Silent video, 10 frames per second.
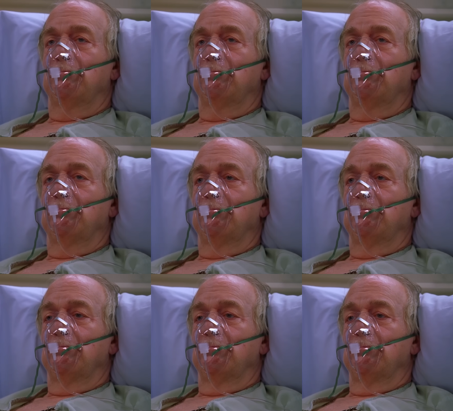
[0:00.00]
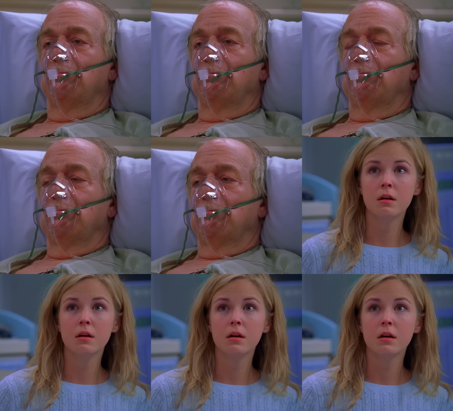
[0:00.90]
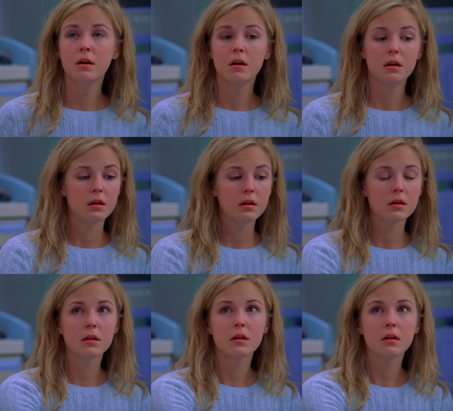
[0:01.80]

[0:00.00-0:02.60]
[no speech]